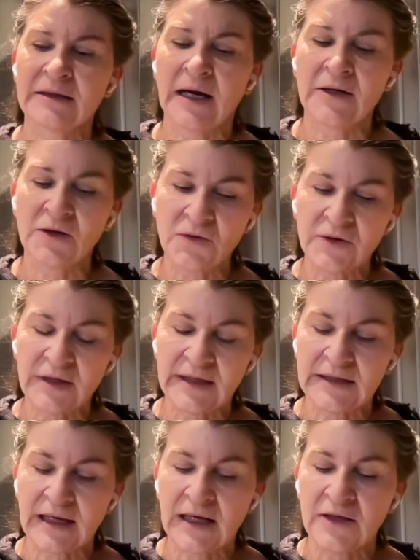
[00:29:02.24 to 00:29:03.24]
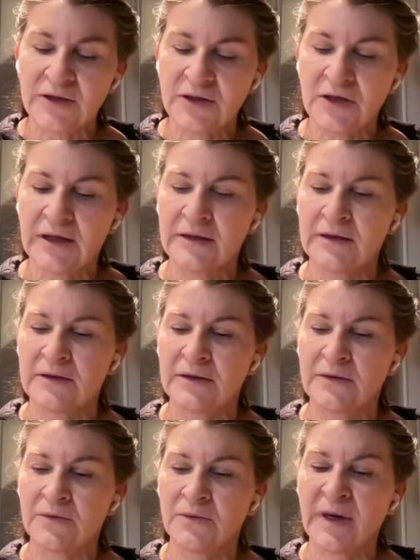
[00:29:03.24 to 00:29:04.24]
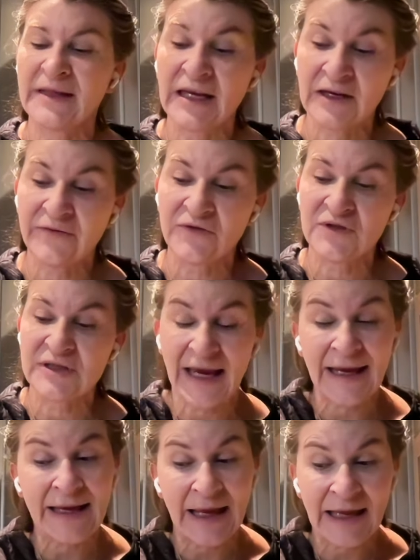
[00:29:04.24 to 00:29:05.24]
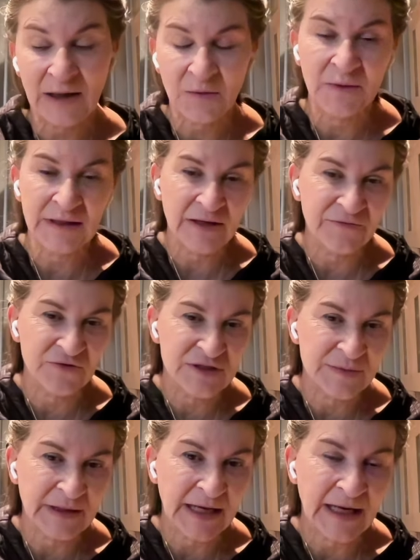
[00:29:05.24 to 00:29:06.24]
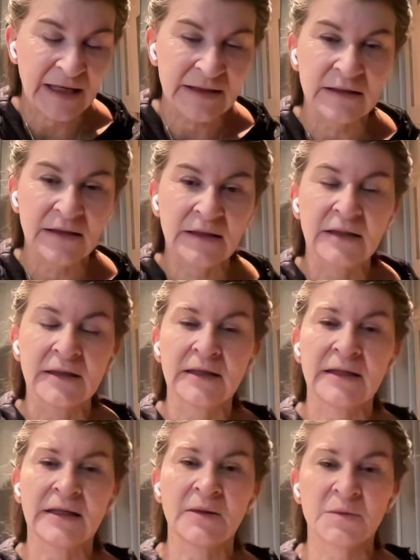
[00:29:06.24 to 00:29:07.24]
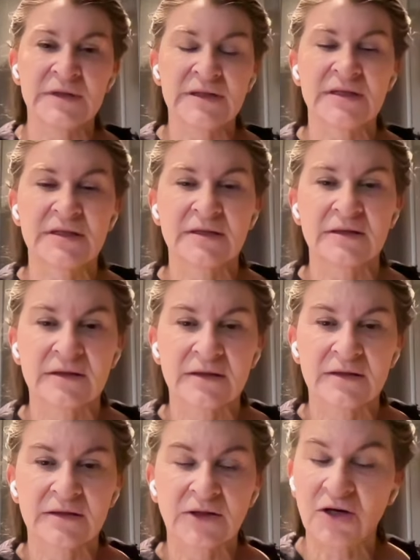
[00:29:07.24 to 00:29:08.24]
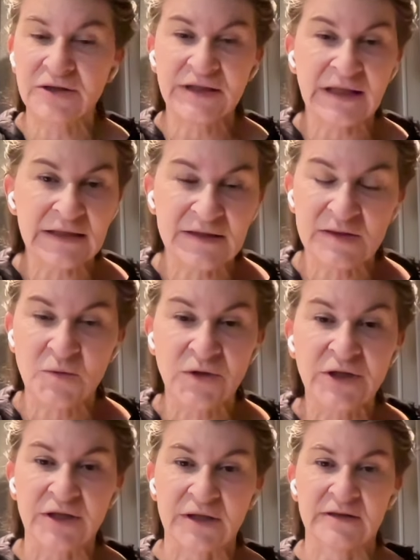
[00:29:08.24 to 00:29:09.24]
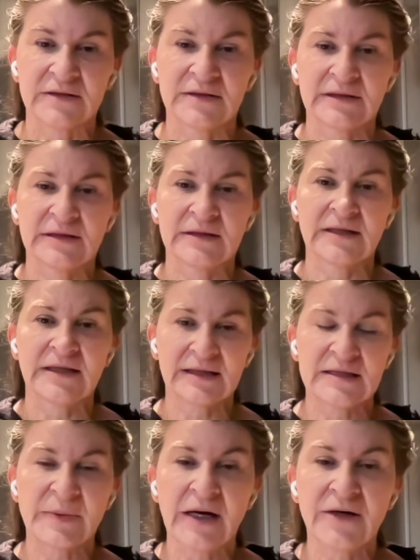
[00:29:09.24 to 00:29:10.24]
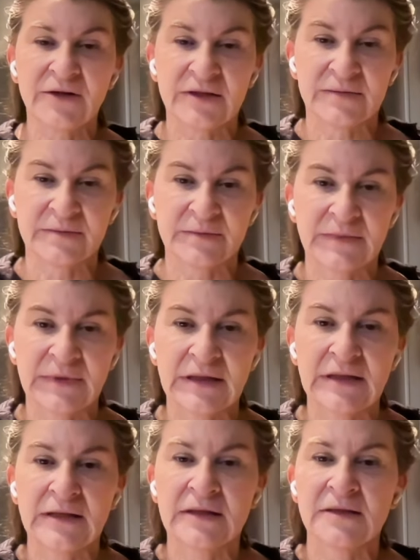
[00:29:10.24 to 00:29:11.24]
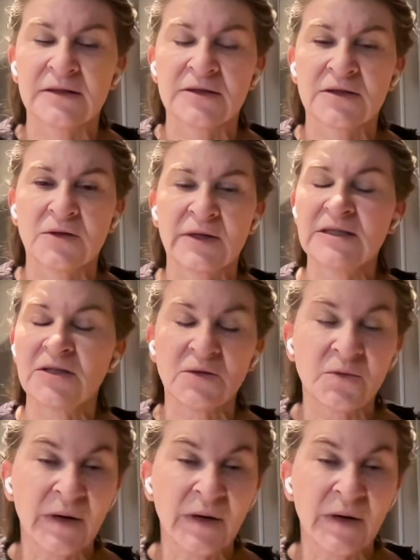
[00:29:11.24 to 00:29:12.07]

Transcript: I know that Al-Anon, when they first, AA, when they first began, it was Carl Jung's work that inspired them. So mm -hmm. it's mm-hmm.